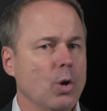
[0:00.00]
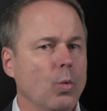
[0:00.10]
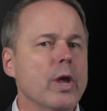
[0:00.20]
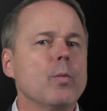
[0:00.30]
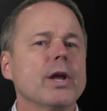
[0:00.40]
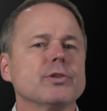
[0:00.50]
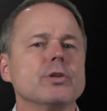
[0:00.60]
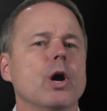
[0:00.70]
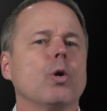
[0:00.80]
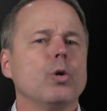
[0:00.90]
We want to
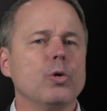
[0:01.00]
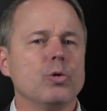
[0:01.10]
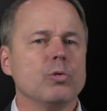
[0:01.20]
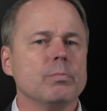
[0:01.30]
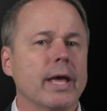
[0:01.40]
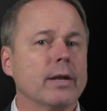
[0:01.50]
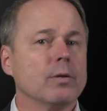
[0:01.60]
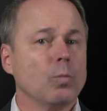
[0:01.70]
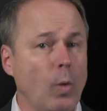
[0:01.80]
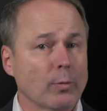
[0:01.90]
know whom
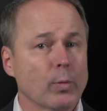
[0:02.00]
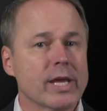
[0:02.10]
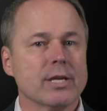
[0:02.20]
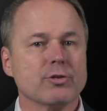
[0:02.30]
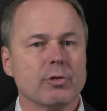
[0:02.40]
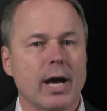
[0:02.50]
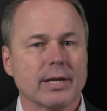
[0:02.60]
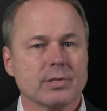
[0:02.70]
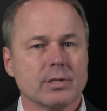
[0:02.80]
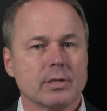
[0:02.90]
and what we can
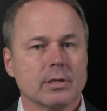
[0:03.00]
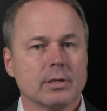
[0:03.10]
trust.